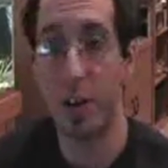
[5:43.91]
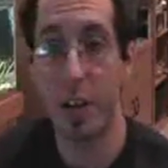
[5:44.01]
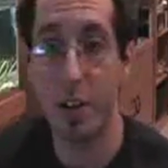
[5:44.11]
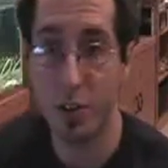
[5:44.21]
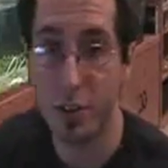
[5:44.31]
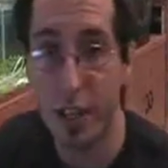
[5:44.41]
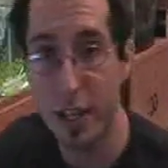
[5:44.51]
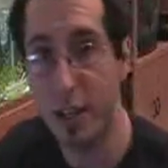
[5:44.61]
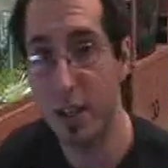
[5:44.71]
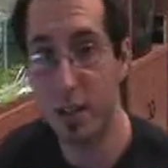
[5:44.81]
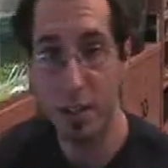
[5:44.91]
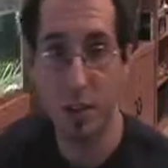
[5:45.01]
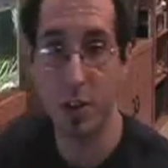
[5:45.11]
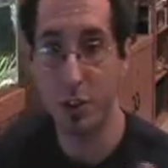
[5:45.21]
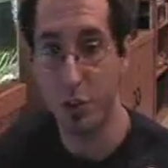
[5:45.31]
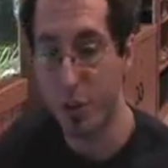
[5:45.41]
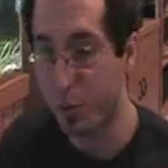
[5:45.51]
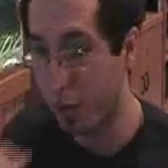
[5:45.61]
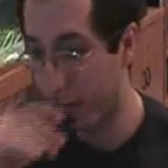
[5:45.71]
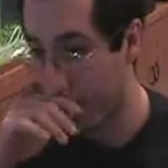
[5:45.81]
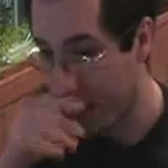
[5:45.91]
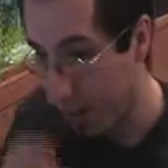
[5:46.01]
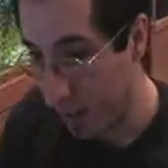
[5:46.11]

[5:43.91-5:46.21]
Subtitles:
years taking the trip, whatever.